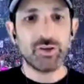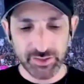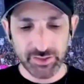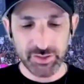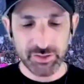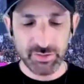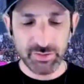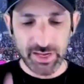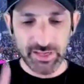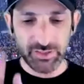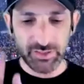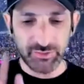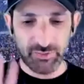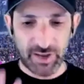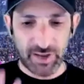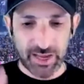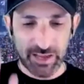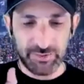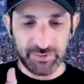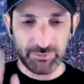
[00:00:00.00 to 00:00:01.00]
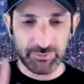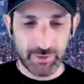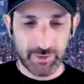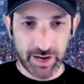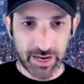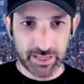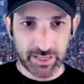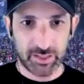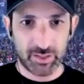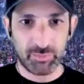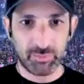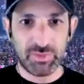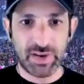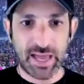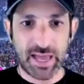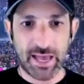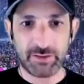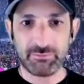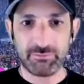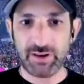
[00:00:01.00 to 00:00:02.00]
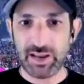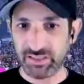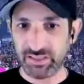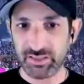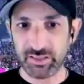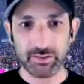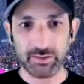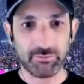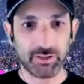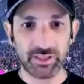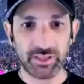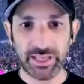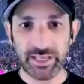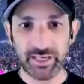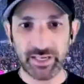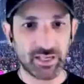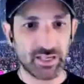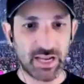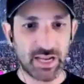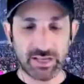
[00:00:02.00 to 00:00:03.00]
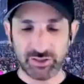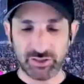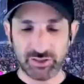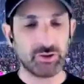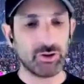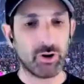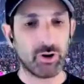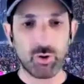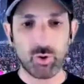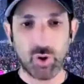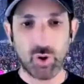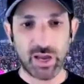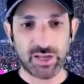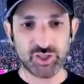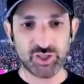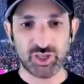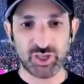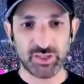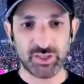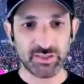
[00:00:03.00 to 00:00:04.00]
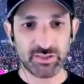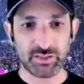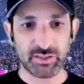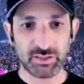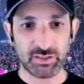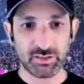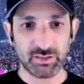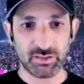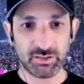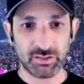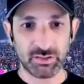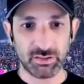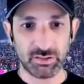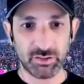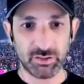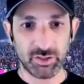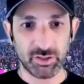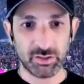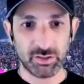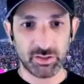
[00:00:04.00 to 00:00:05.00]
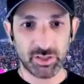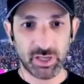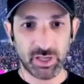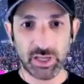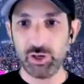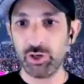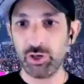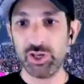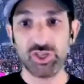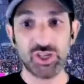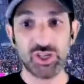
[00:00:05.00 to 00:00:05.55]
you guys 5 random non-wrestling related yes or no questions? And you can just